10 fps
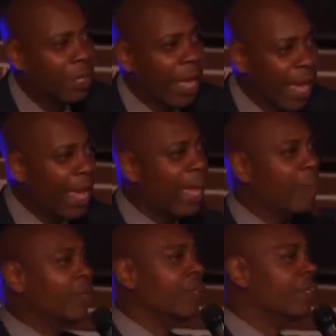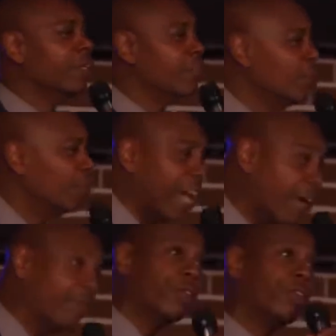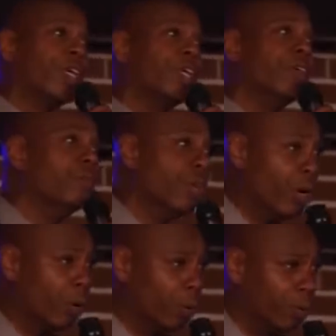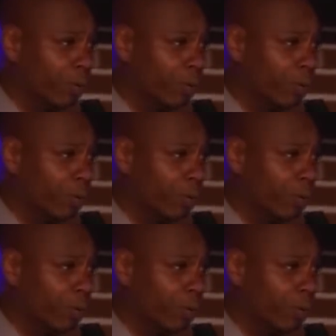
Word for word: have where you can use everything you know.